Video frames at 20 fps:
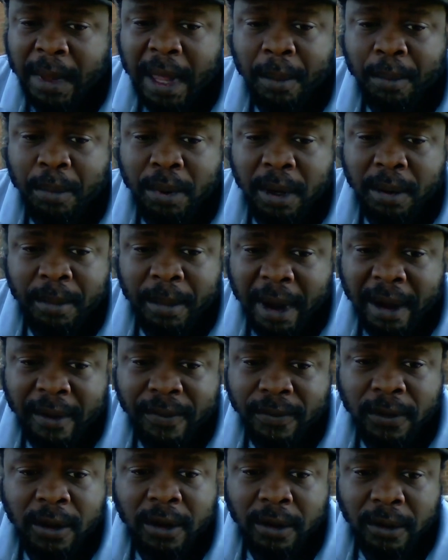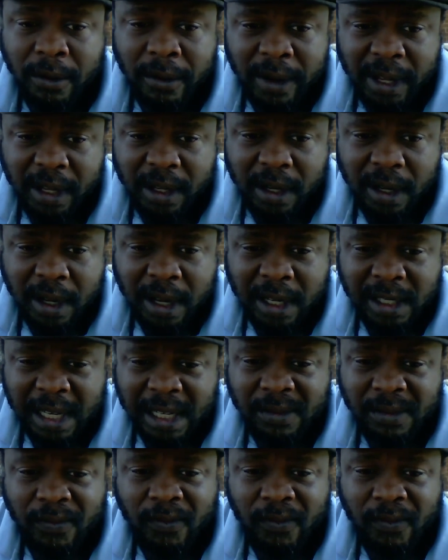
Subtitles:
not putting my foot on it because that's